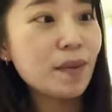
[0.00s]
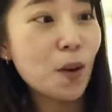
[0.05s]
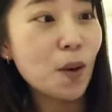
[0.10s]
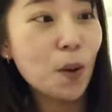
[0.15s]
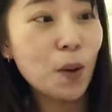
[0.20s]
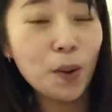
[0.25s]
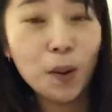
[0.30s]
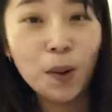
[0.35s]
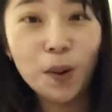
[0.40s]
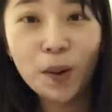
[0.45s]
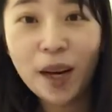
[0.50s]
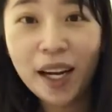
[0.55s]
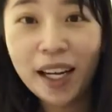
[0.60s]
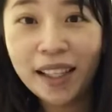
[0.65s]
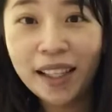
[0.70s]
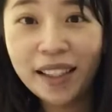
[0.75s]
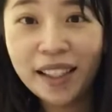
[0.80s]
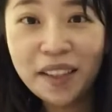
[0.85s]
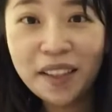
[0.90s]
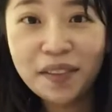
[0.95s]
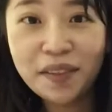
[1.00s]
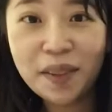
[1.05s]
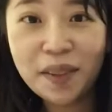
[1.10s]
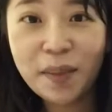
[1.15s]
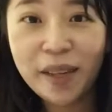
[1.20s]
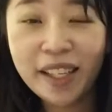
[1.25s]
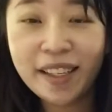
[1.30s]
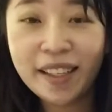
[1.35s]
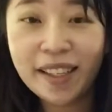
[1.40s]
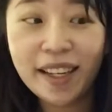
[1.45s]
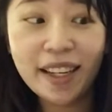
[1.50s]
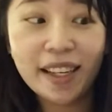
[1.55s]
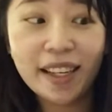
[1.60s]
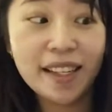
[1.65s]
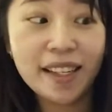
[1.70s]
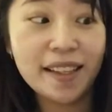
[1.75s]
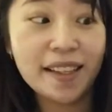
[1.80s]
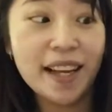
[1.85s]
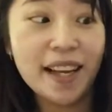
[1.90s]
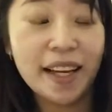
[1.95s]
Oh, I love it because it
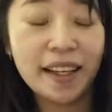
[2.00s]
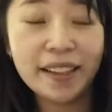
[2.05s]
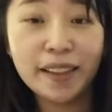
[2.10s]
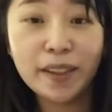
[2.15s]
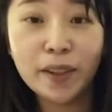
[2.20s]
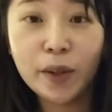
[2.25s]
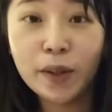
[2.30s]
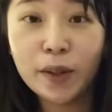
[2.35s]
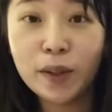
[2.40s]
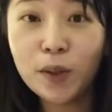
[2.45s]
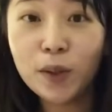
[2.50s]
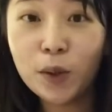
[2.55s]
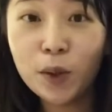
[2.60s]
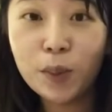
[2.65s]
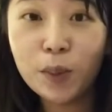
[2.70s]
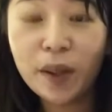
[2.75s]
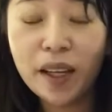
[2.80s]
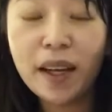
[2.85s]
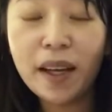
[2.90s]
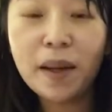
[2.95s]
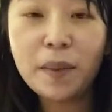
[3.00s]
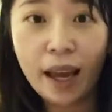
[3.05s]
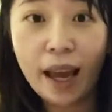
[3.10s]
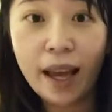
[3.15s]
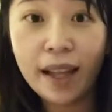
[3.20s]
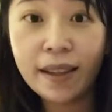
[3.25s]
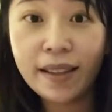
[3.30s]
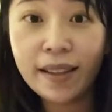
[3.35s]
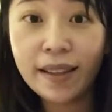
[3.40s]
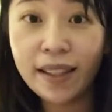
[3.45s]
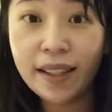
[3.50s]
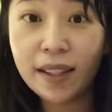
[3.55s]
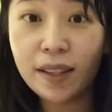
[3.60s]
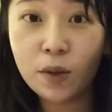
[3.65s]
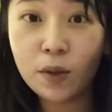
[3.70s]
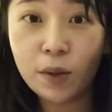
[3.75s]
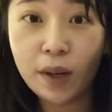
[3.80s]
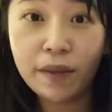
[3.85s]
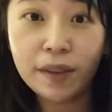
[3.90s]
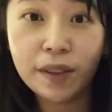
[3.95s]
is like not too big and still
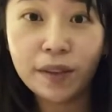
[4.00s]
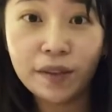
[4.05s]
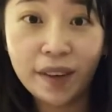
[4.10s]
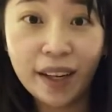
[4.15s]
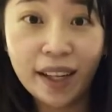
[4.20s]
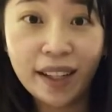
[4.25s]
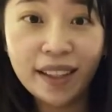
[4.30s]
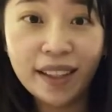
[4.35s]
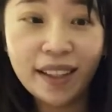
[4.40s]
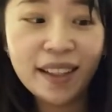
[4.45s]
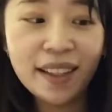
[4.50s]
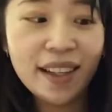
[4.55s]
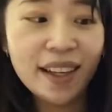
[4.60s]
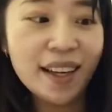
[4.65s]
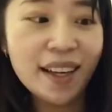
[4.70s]
travel friendly.